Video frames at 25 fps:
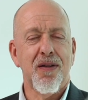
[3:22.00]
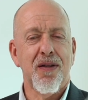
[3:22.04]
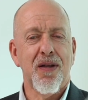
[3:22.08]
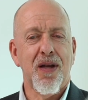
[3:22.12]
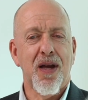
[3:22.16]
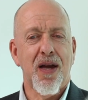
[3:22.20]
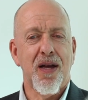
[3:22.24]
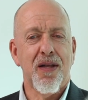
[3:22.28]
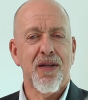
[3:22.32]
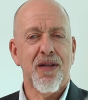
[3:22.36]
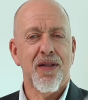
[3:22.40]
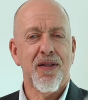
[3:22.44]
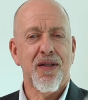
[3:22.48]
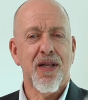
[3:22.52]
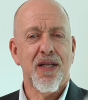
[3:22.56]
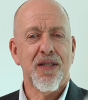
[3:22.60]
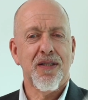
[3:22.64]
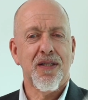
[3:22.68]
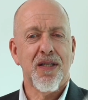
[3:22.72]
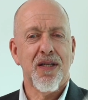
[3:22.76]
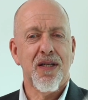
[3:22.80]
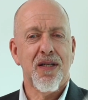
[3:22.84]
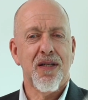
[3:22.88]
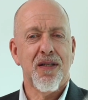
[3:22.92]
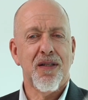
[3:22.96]
Yeah,
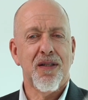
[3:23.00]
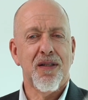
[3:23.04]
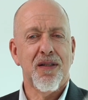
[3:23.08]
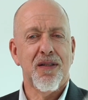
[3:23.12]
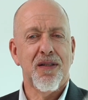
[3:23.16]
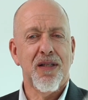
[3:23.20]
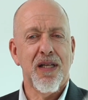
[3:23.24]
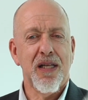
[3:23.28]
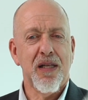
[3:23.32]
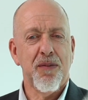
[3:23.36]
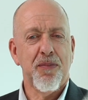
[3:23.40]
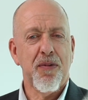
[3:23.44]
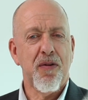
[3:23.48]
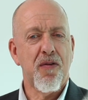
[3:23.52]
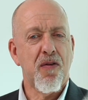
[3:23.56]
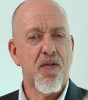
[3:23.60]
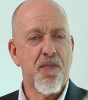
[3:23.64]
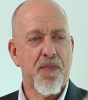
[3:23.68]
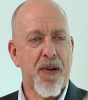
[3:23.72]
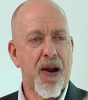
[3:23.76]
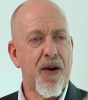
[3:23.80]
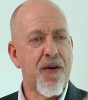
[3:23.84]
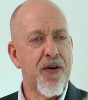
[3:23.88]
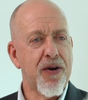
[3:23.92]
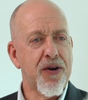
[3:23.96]
there's a little bit of a
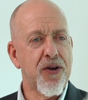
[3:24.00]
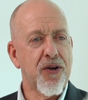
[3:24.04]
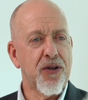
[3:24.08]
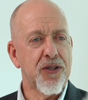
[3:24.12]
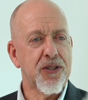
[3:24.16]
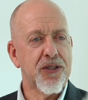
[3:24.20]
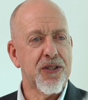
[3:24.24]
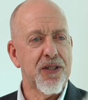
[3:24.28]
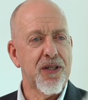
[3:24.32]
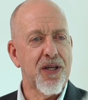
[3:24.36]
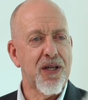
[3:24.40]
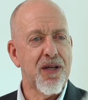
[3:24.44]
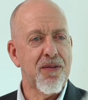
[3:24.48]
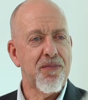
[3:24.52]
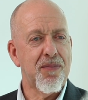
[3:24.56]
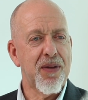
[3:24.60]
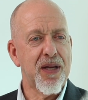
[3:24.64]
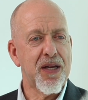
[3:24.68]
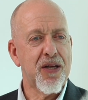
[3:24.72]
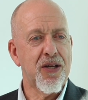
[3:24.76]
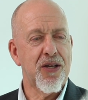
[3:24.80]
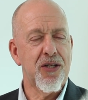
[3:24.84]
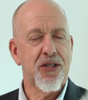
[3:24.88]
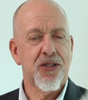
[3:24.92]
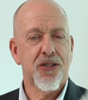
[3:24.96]
paradox in it
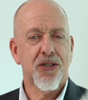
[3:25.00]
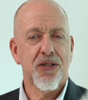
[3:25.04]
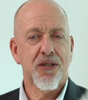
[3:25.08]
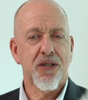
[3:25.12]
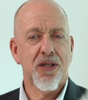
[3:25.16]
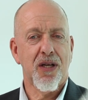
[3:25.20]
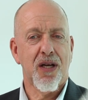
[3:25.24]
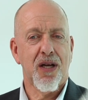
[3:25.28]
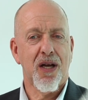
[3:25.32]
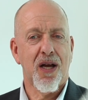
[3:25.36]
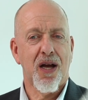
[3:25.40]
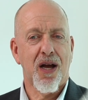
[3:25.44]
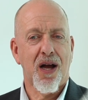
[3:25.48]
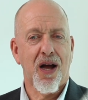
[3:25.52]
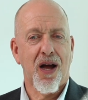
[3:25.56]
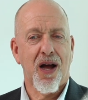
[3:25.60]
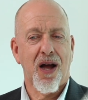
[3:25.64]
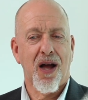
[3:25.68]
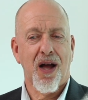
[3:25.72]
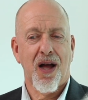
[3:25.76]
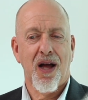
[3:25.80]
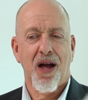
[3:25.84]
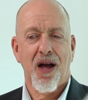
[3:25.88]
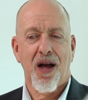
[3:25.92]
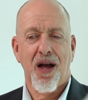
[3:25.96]
because
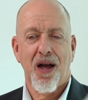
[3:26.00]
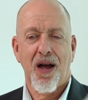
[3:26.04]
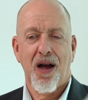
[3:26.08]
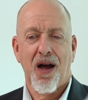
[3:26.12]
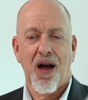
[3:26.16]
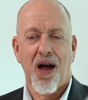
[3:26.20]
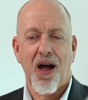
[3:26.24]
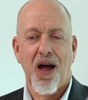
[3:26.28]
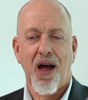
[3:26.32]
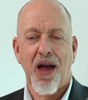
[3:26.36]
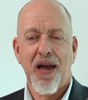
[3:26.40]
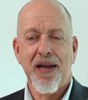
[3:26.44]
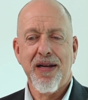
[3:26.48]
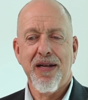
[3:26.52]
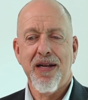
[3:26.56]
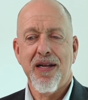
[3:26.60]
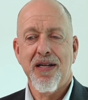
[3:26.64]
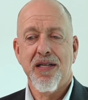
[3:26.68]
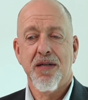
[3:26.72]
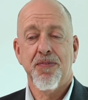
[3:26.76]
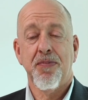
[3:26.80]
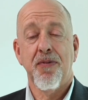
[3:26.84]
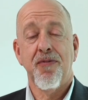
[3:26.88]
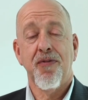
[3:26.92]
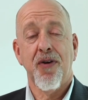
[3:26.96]
I
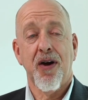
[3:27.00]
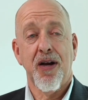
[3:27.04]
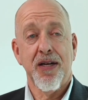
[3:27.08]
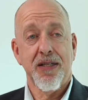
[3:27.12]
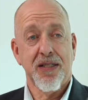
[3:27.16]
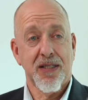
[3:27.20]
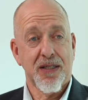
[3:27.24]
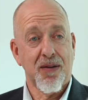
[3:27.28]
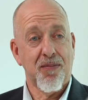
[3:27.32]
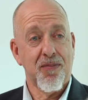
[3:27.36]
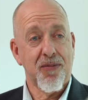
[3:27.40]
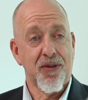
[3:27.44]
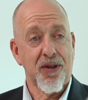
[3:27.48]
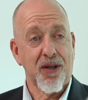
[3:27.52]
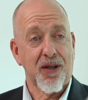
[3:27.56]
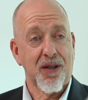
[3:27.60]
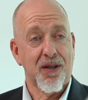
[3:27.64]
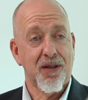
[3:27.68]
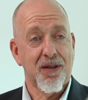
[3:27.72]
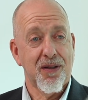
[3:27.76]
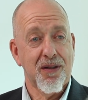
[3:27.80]
need to provide something.